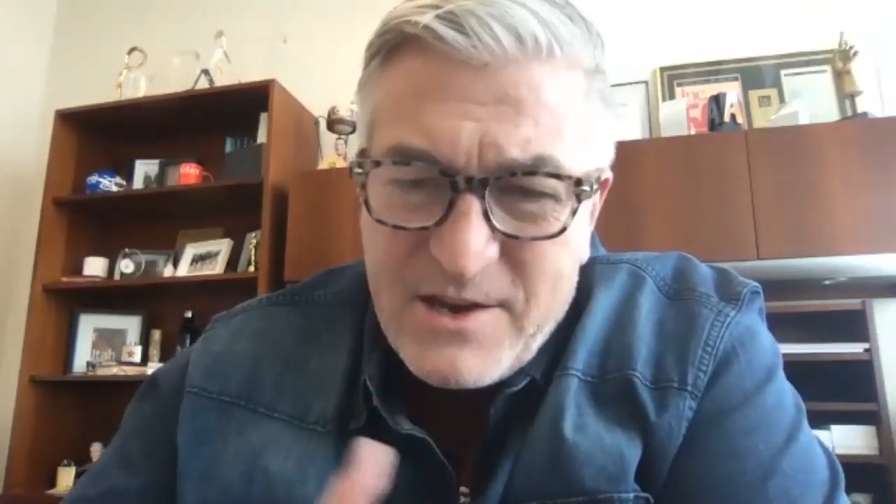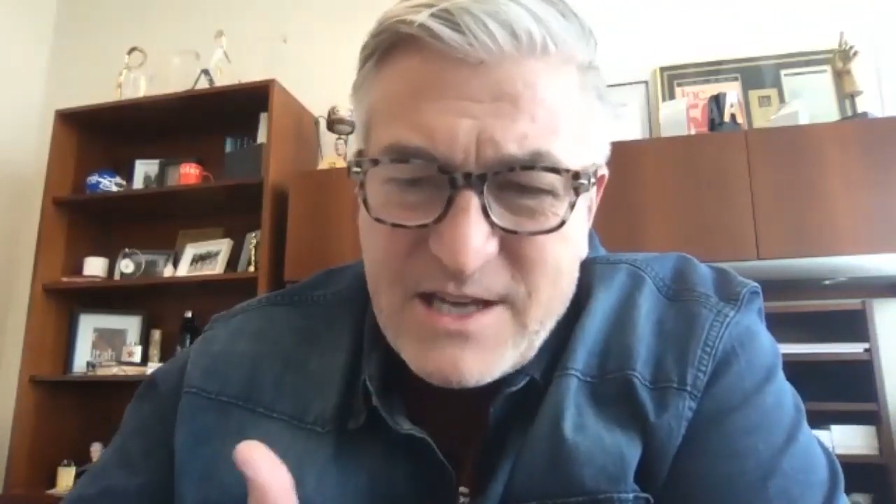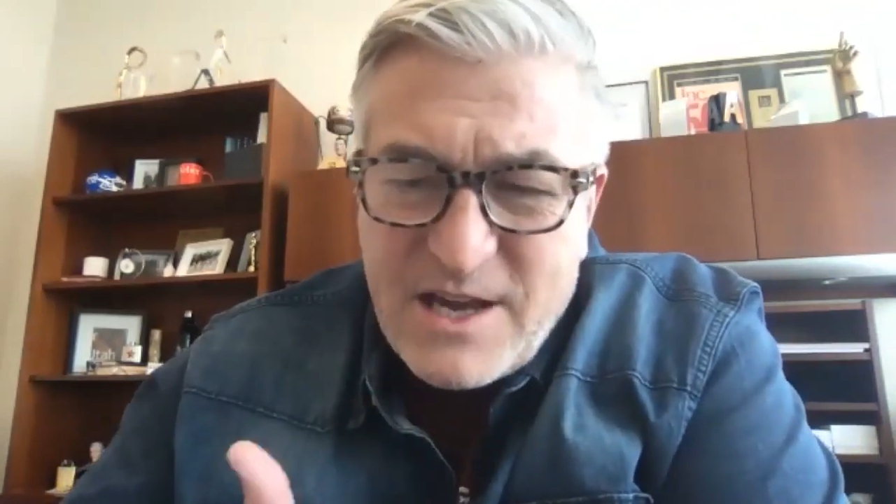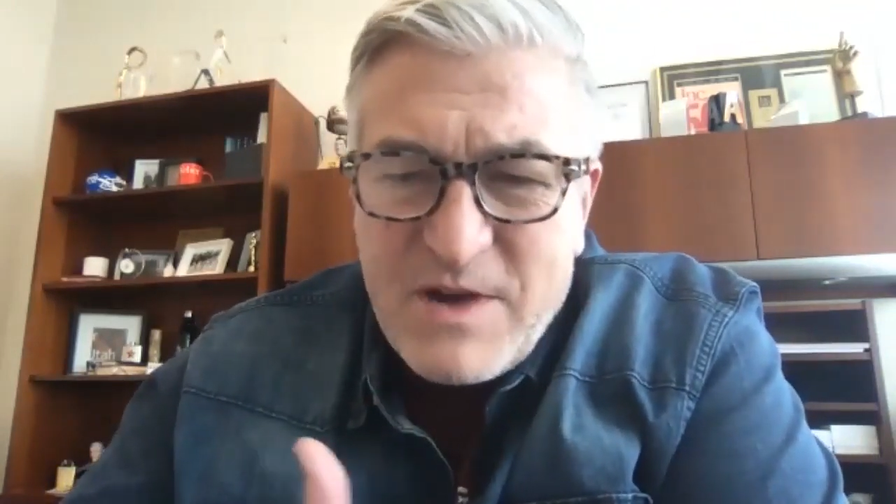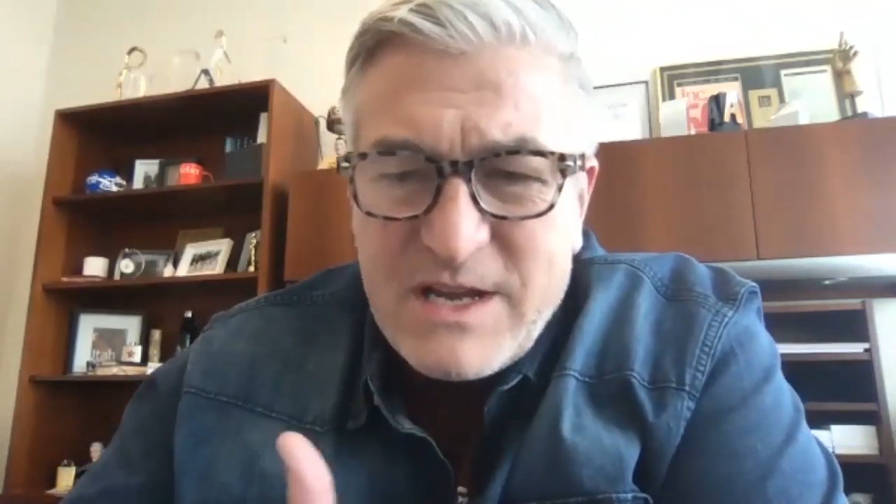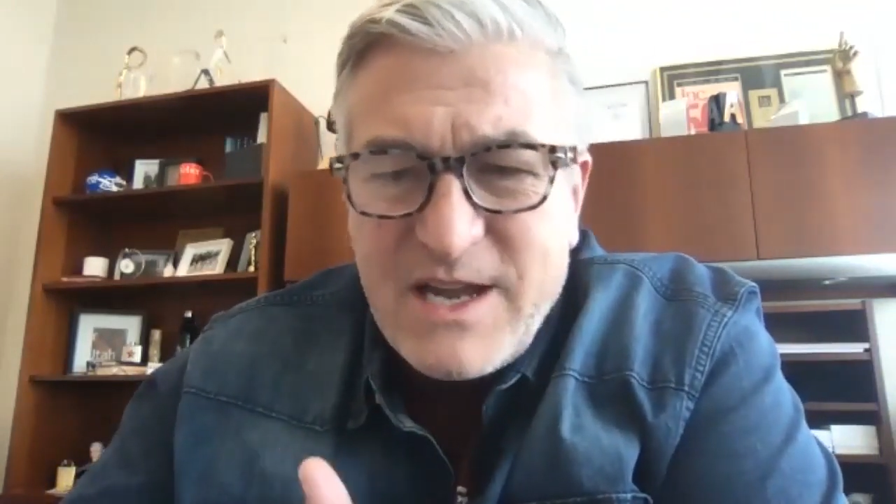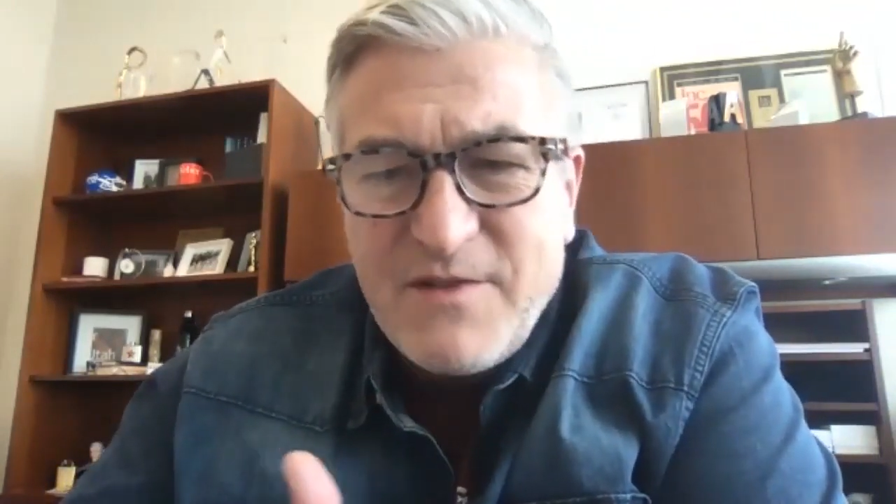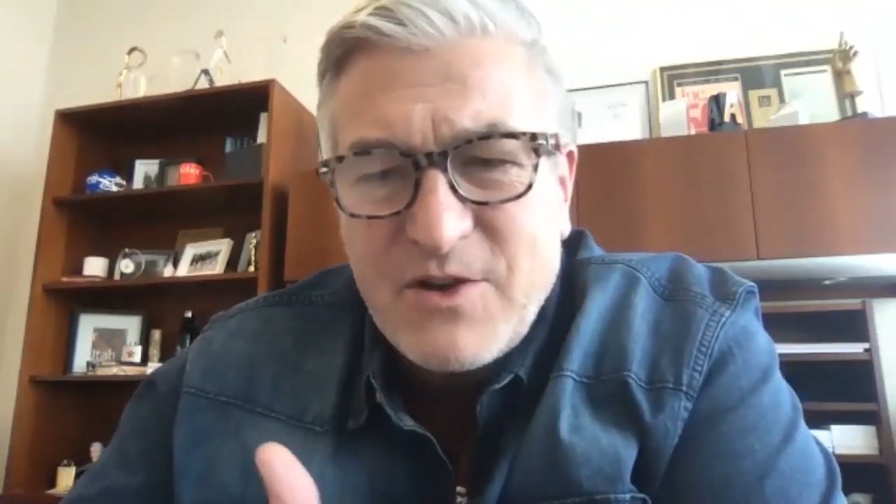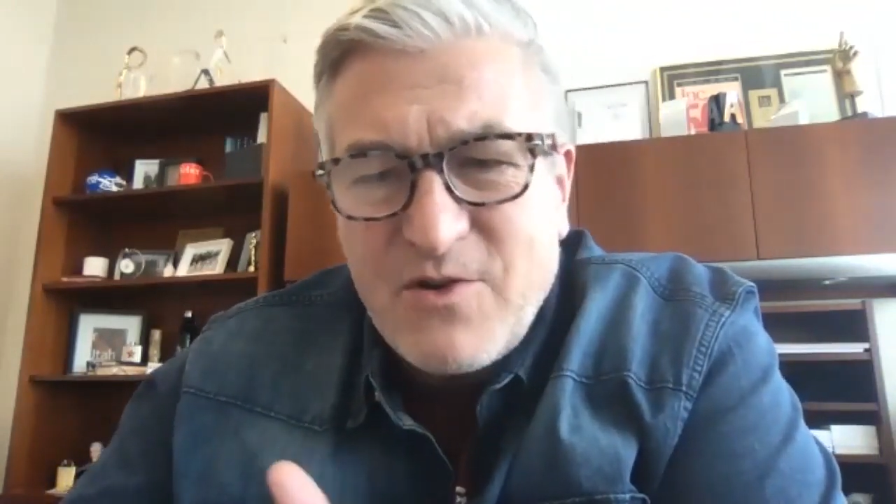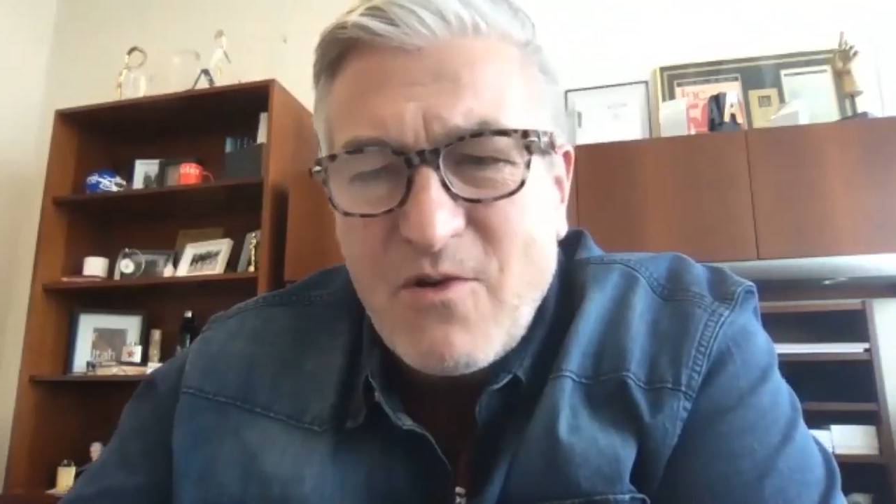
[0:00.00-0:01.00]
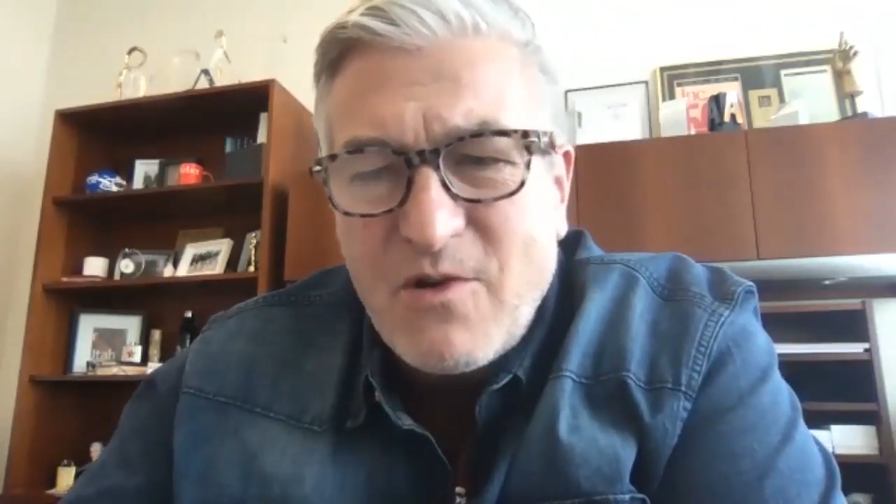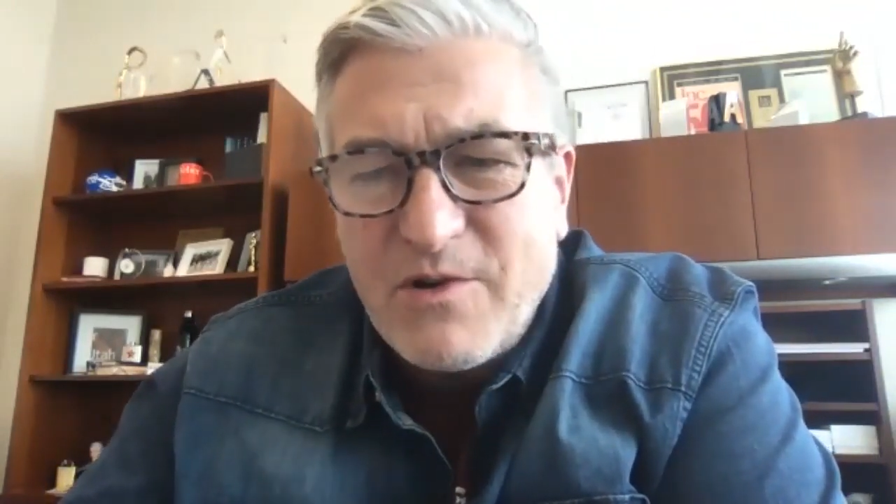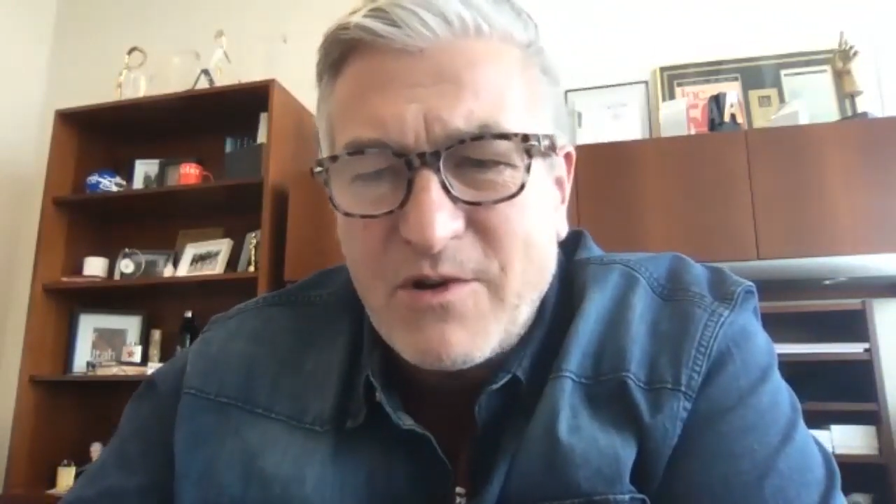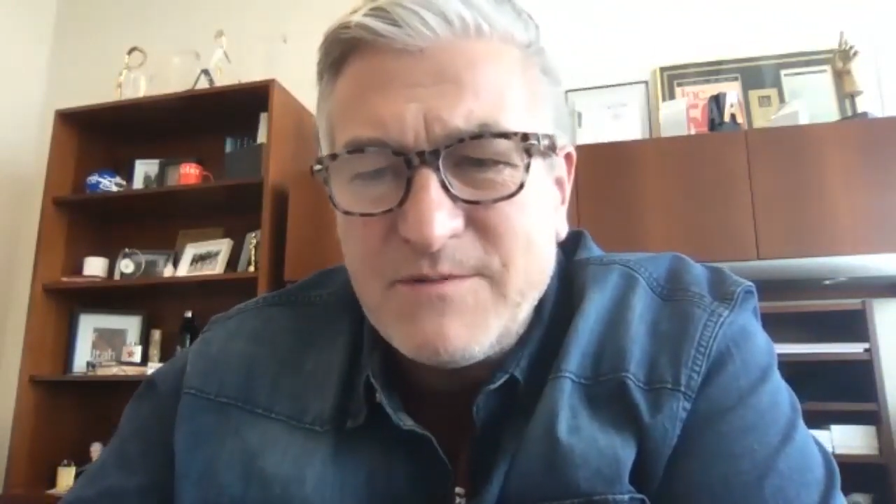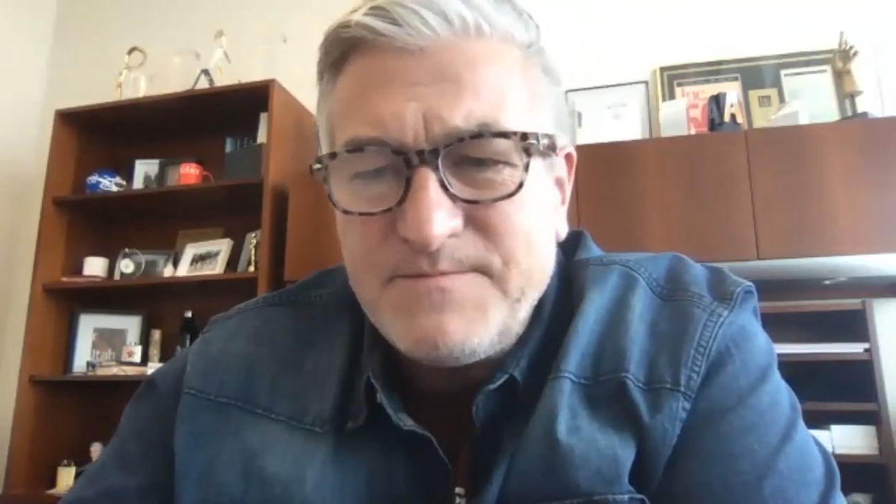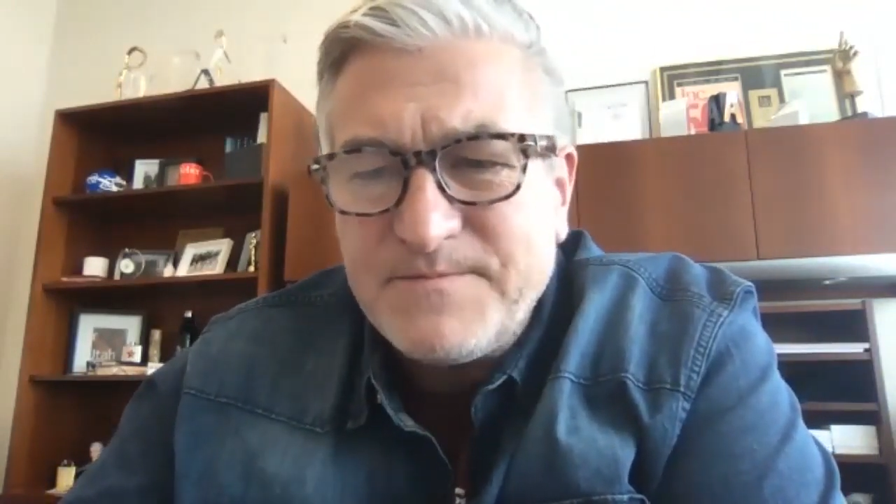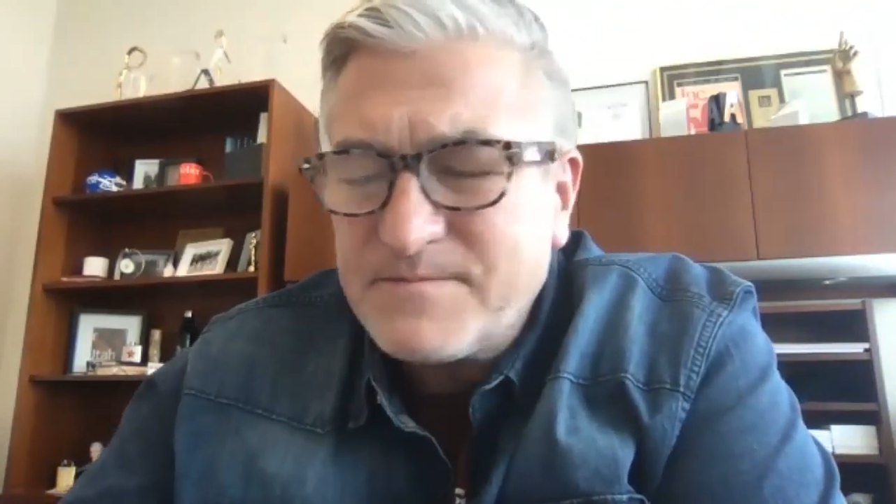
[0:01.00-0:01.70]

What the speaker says: as I went down the corridor,